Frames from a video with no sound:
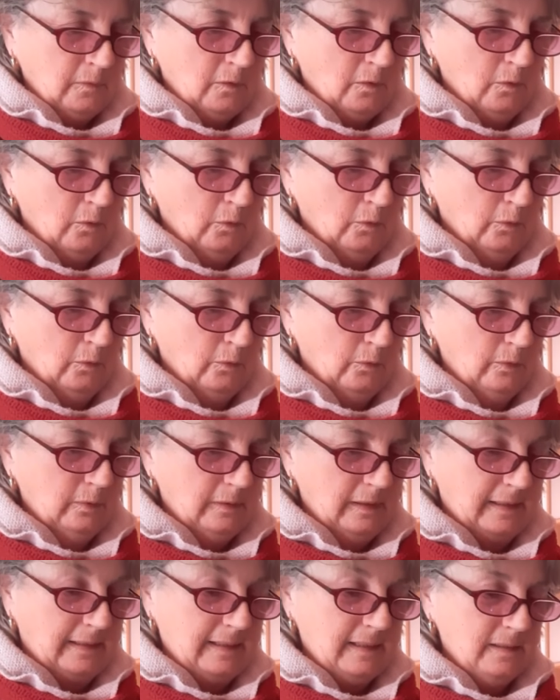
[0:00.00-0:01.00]
or
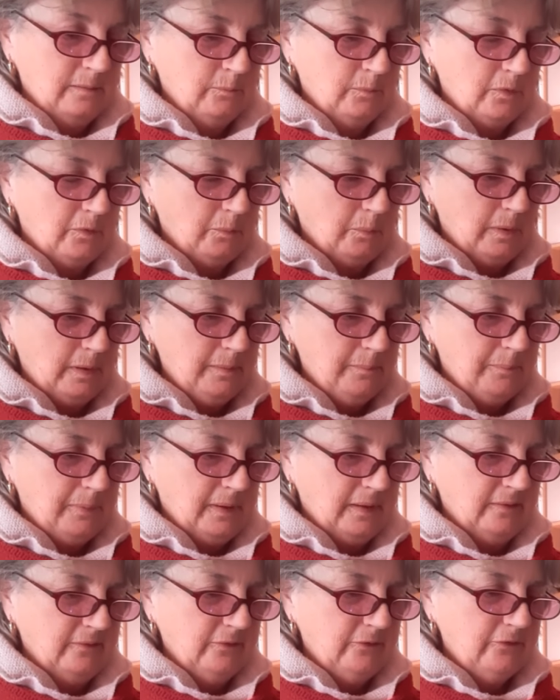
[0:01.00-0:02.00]
again with a white
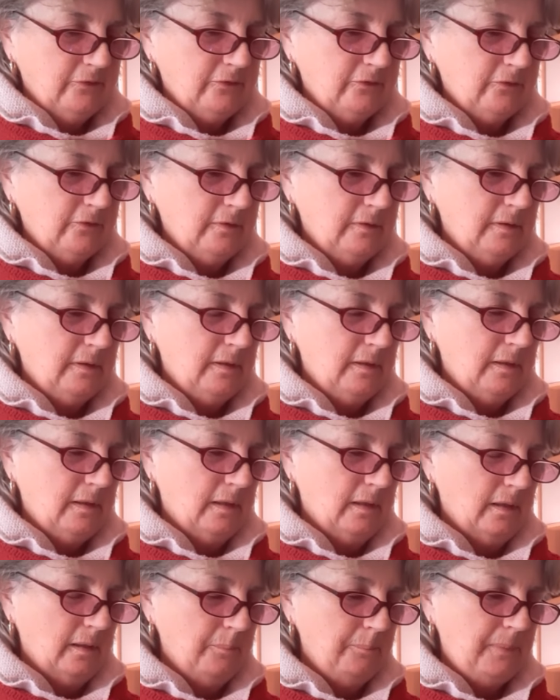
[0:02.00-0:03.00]
base,
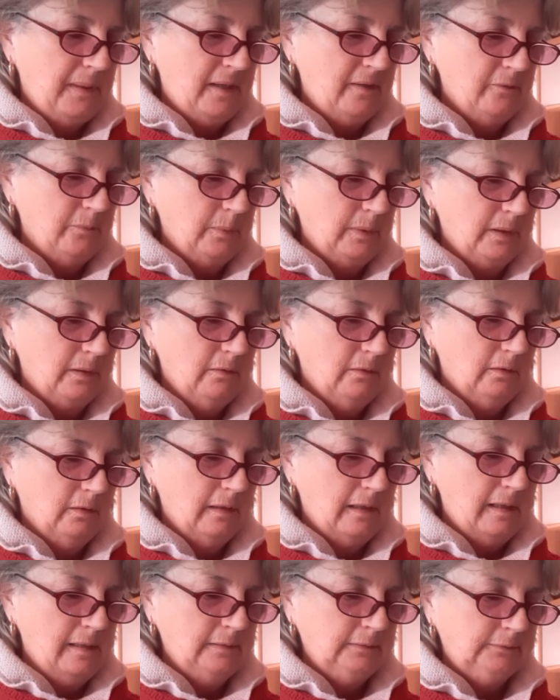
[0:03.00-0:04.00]

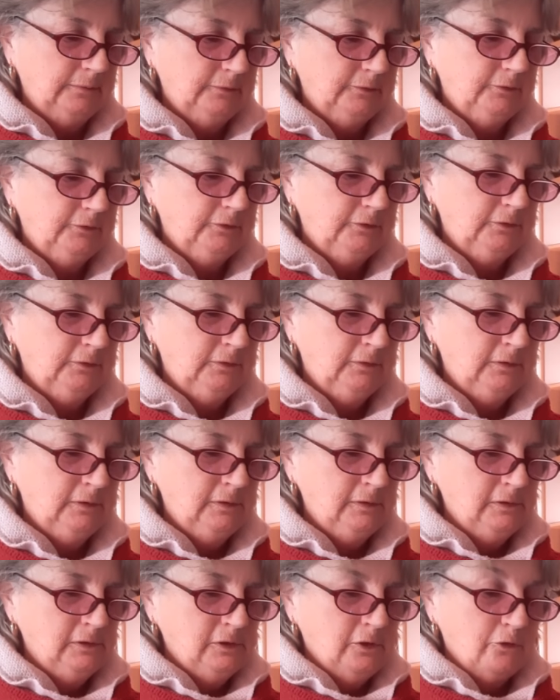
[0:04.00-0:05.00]
periwinkle and
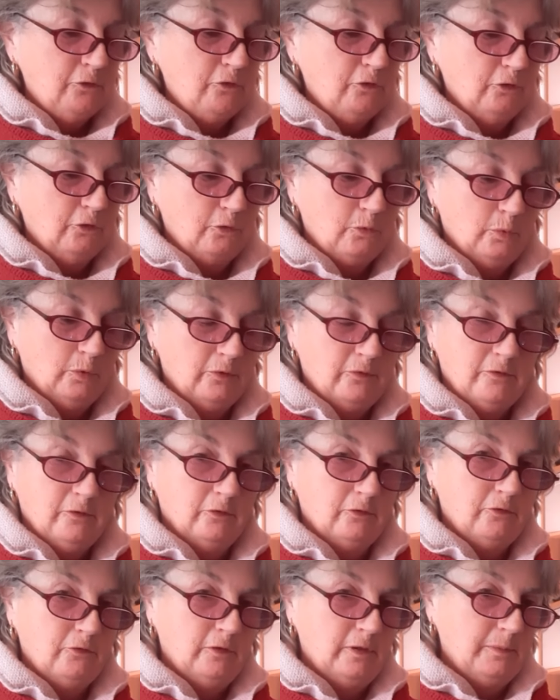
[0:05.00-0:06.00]
turquoise
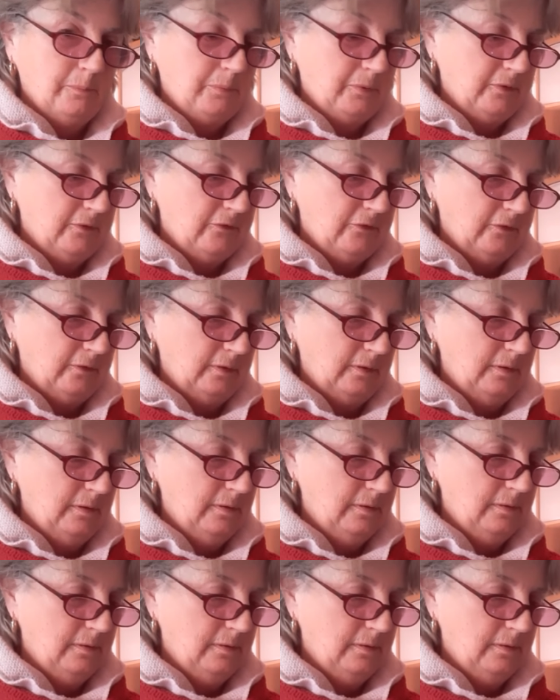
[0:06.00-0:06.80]
looks really pretty.